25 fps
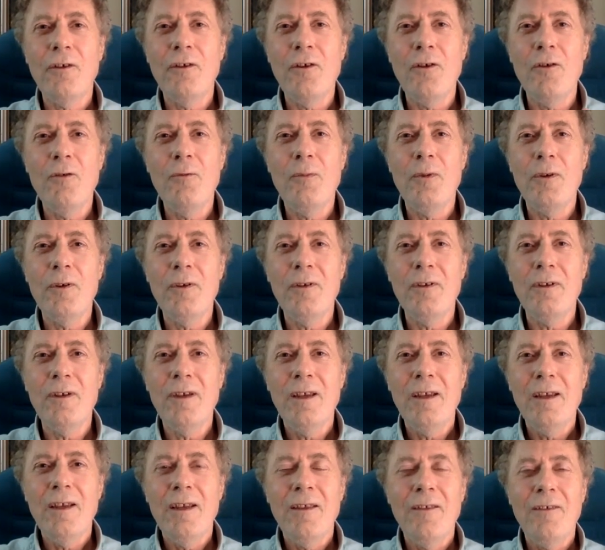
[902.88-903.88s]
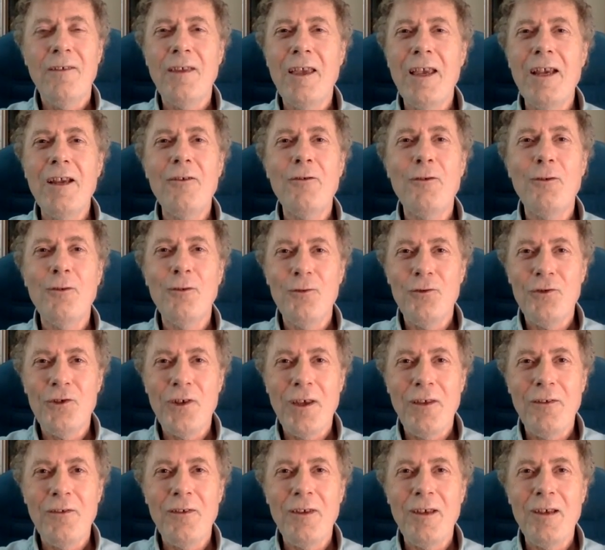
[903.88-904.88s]
an open sacral
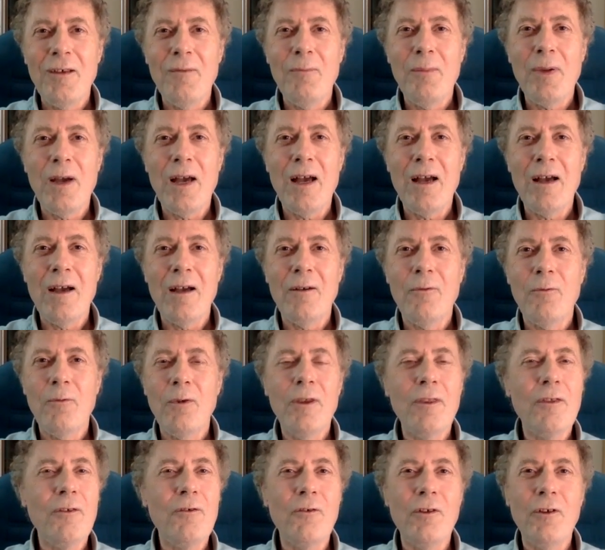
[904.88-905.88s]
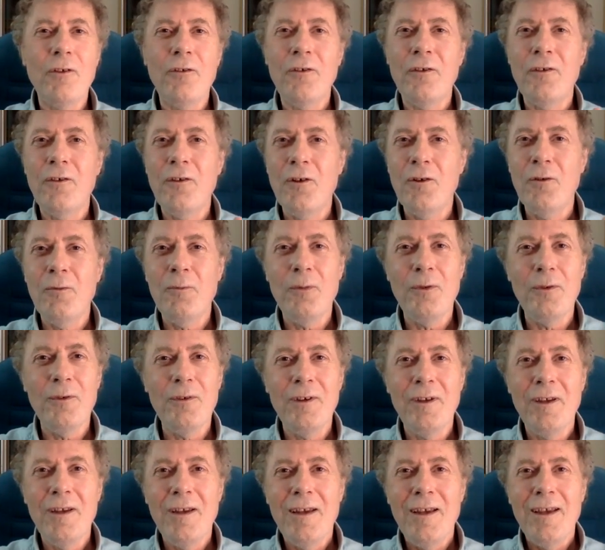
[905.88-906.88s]
chasing power, whether it's an
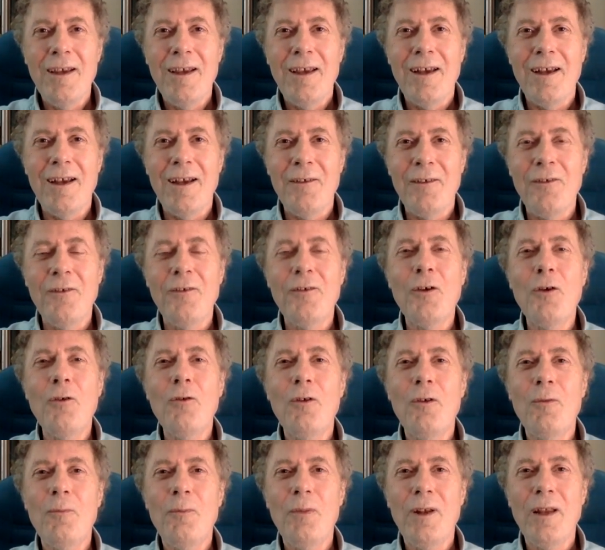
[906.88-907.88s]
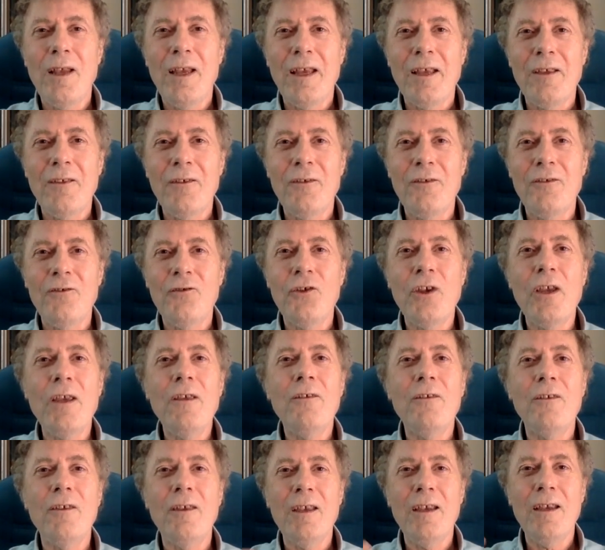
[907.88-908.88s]
open uh, solar plex
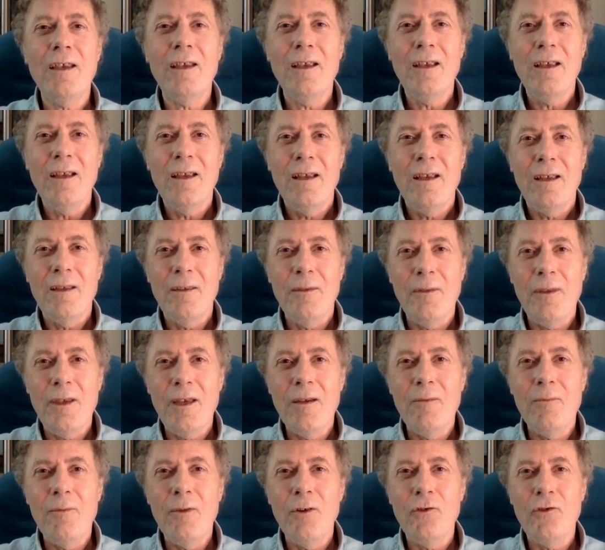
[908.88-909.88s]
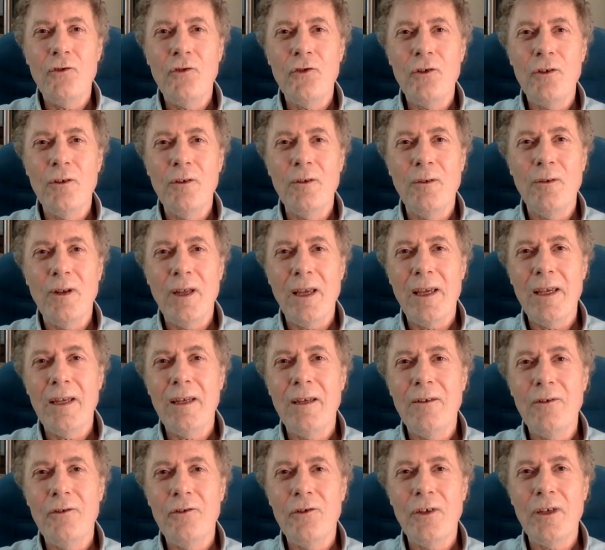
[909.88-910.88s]
chasing the emotional
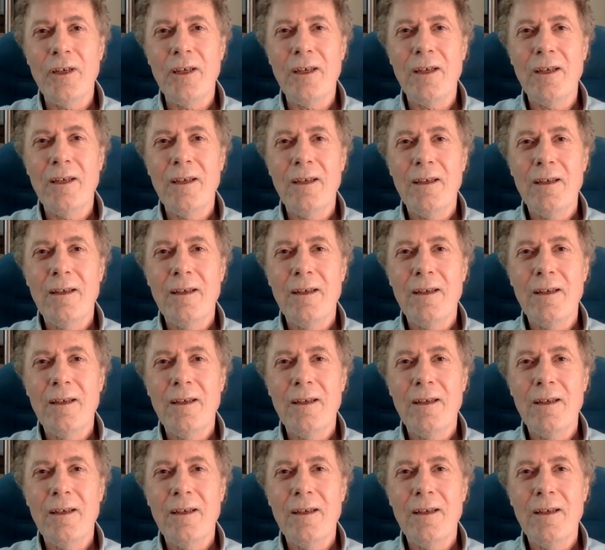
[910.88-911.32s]
energy.